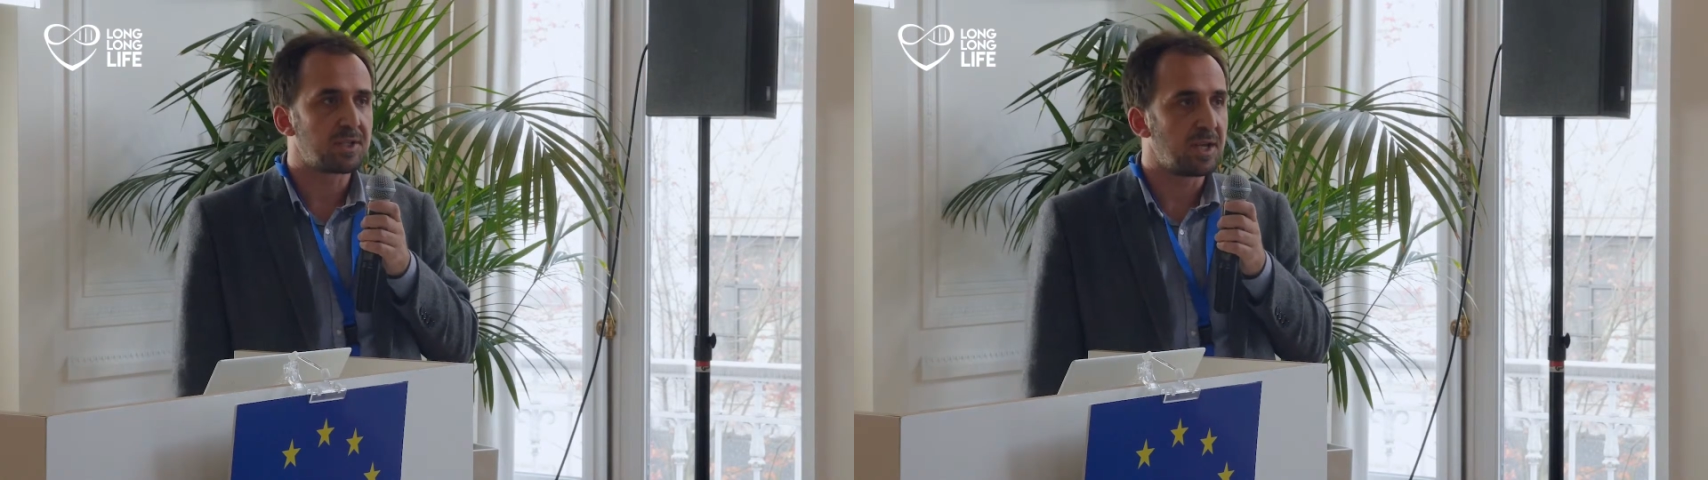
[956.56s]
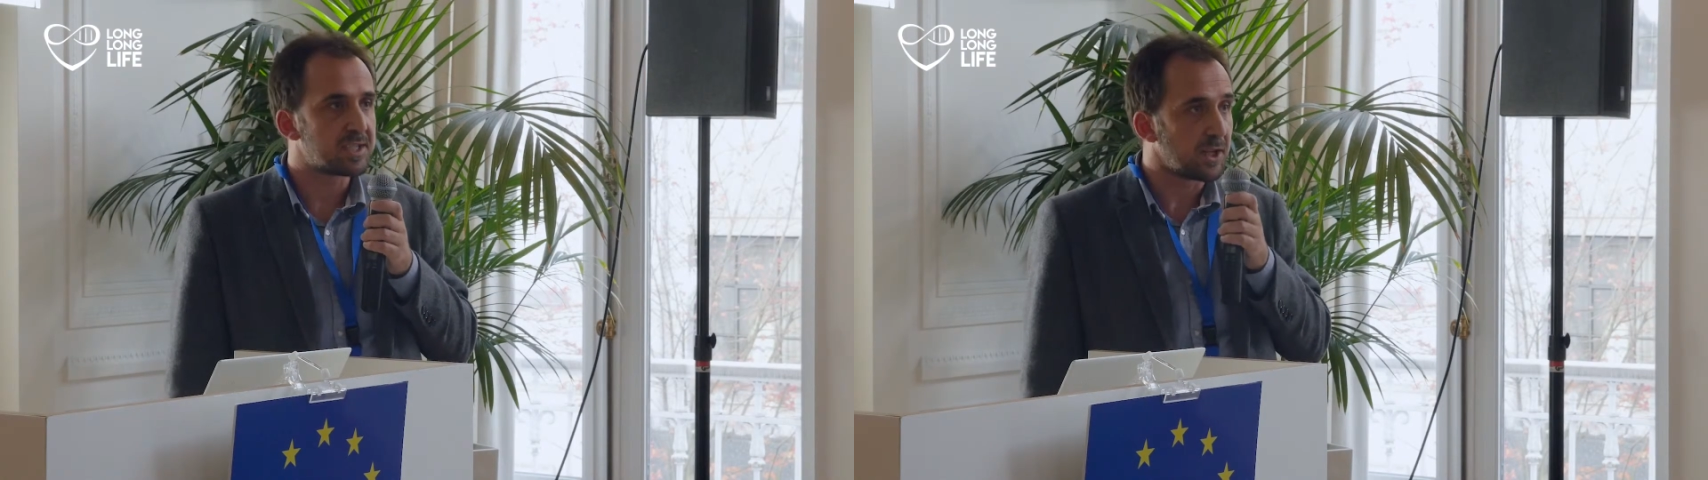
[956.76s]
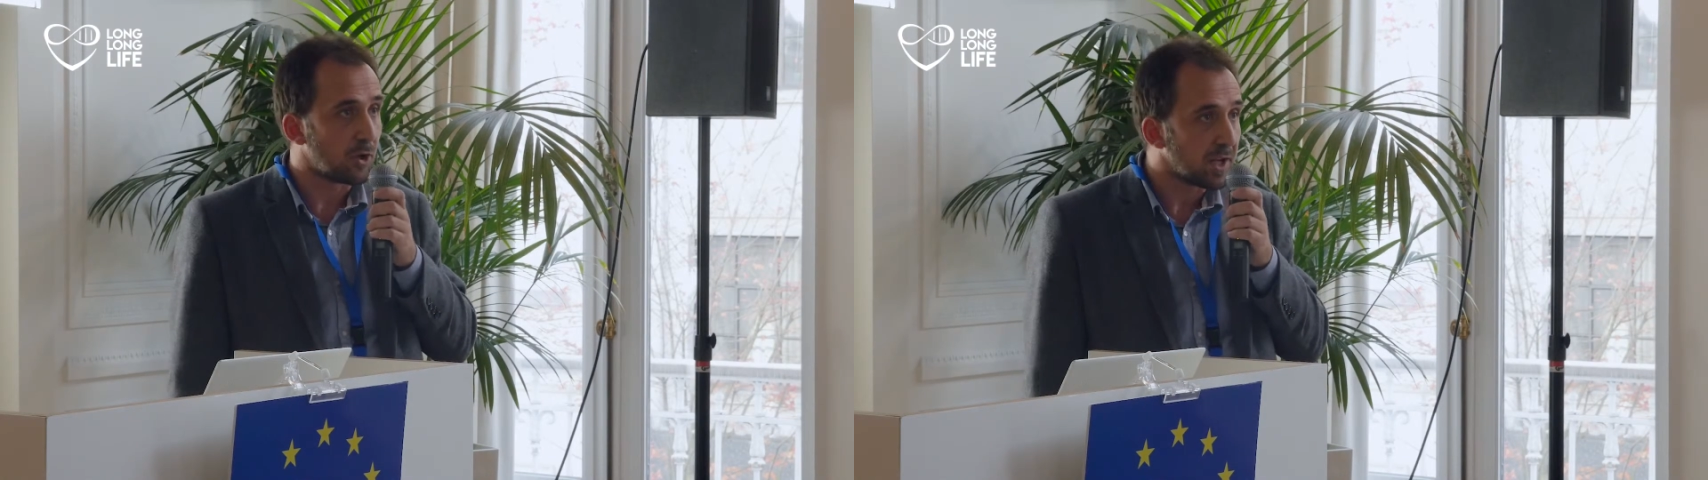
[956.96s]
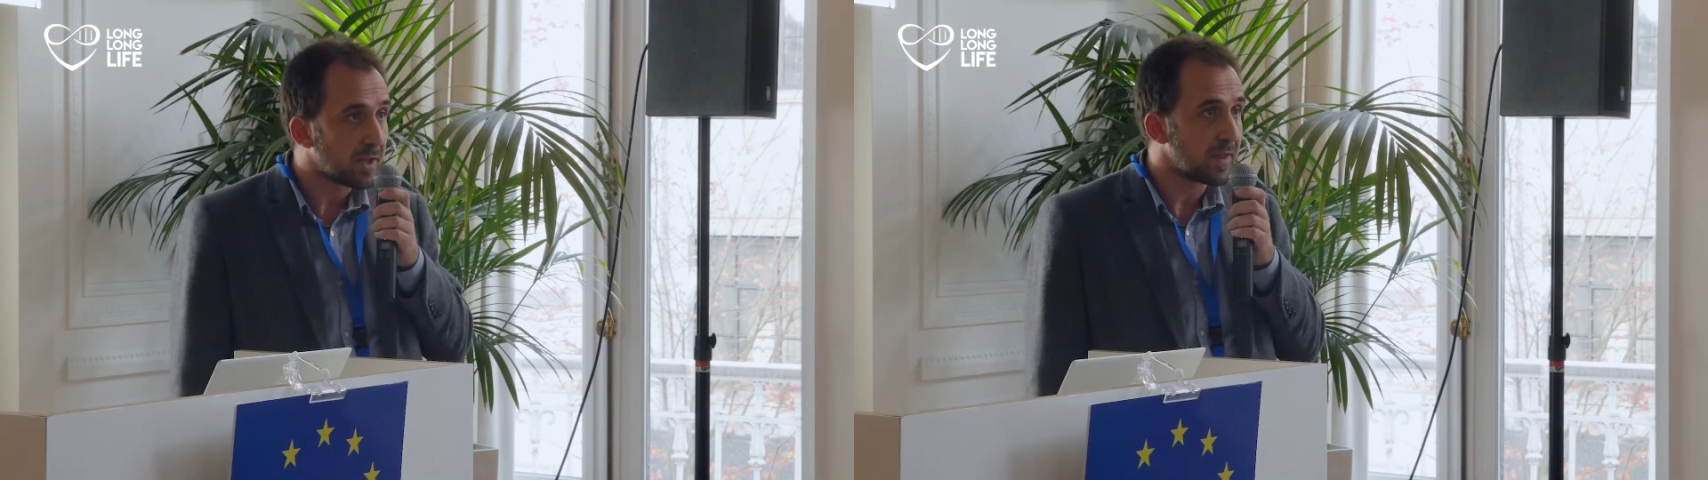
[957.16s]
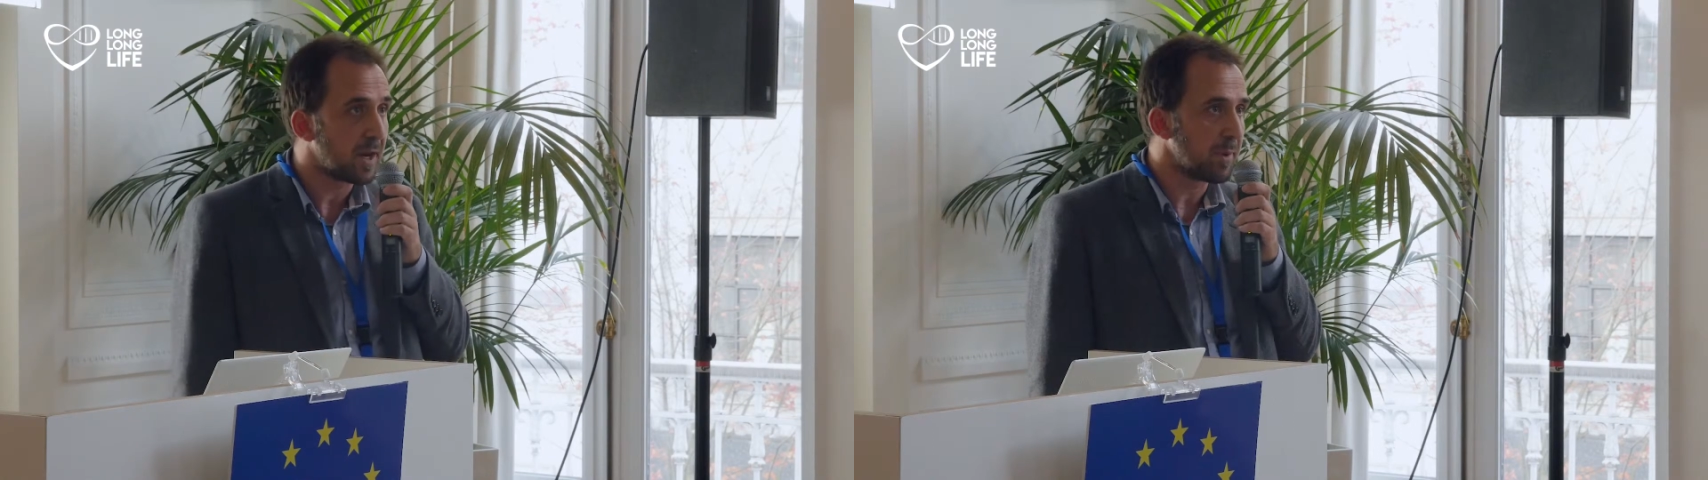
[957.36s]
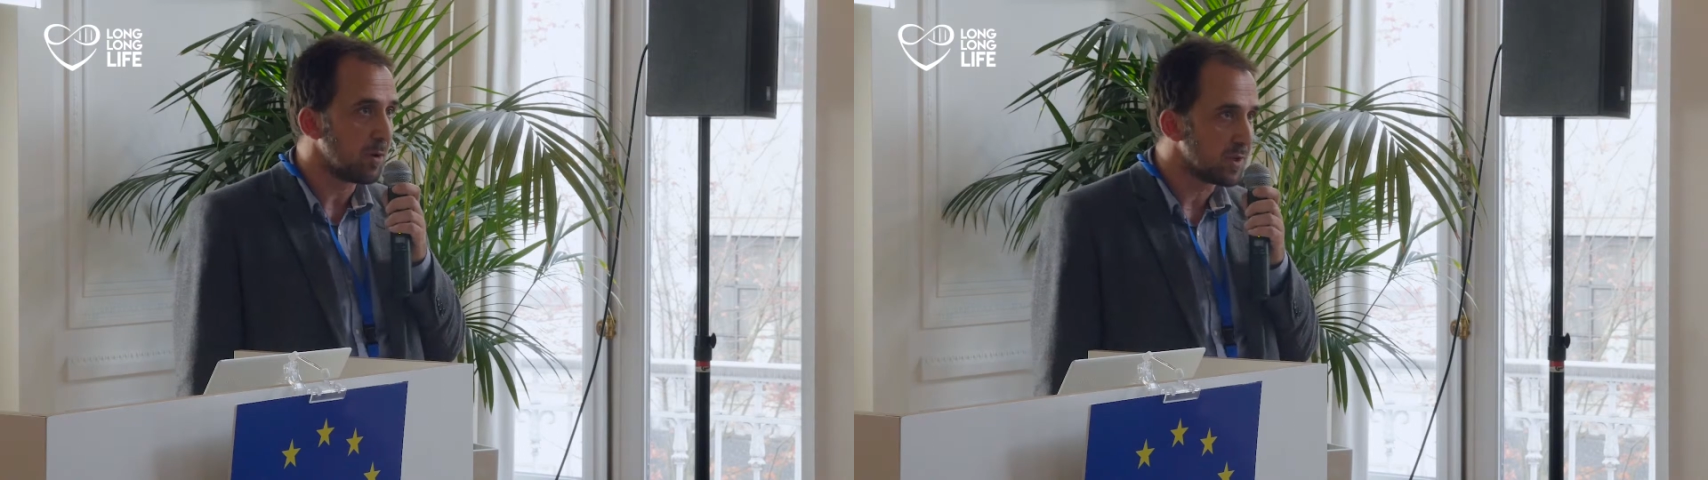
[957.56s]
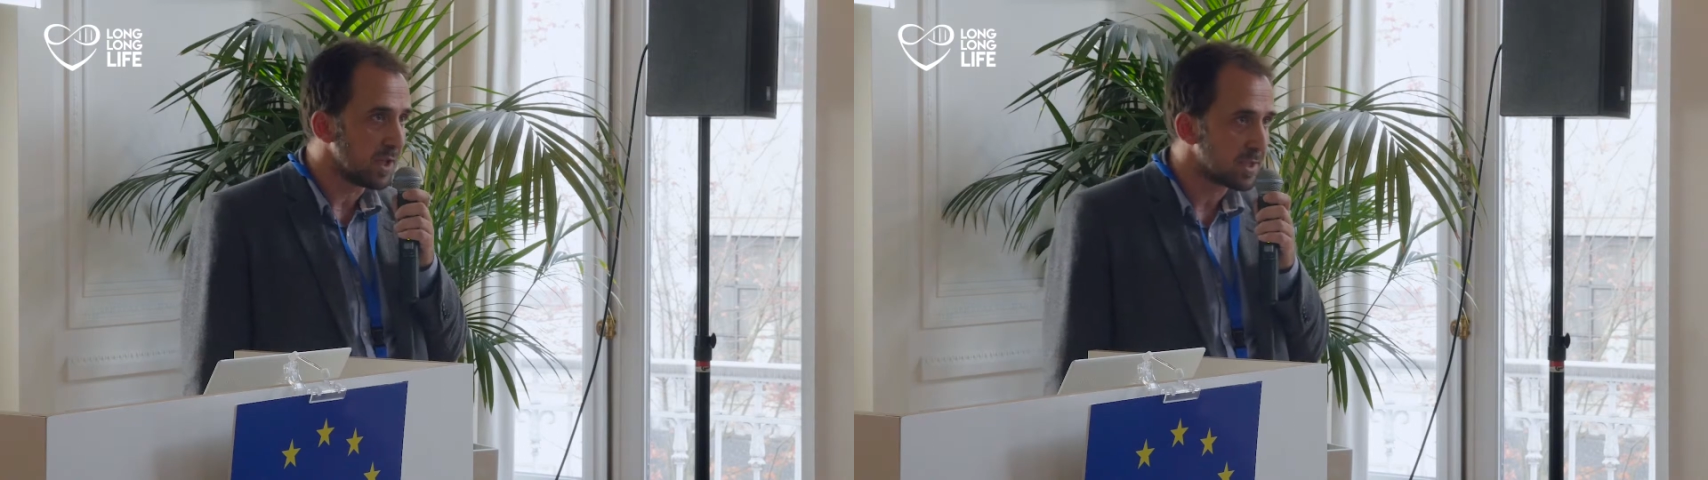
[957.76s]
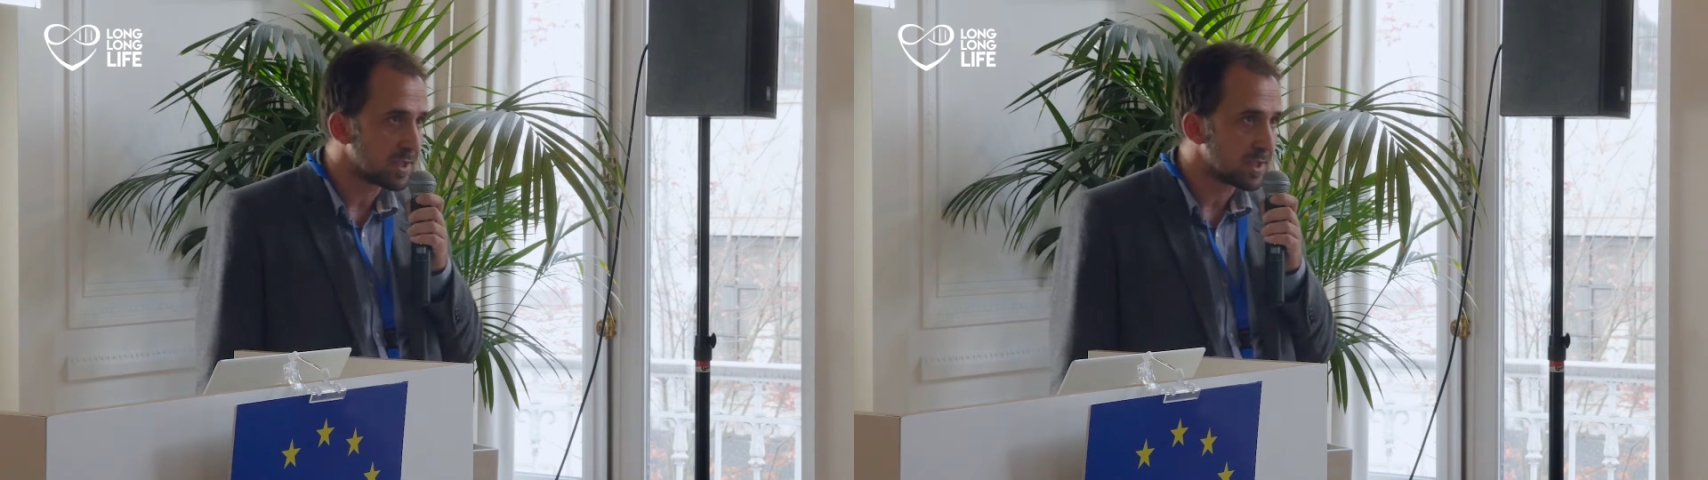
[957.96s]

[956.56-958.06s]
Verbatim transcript: Senolytic Therapeutics,